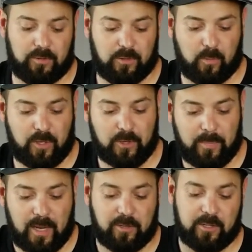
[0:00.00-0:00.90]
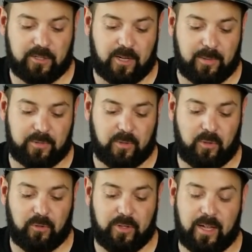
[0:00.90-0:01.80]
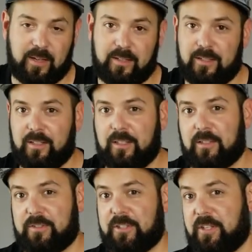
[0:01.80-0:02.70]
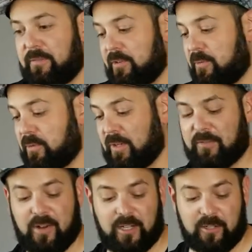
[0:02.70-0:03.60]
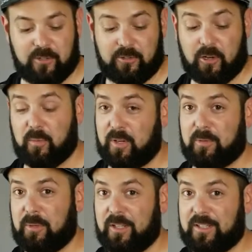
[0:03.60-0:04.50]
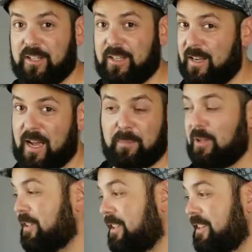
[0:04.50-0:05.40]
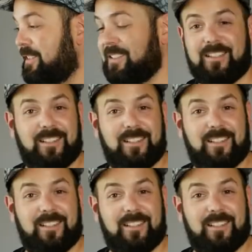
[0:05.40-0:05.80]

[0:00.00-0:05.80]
So you want your battery straps to hold that, because the difference between finding your drone when it's plugged in and not plugged in,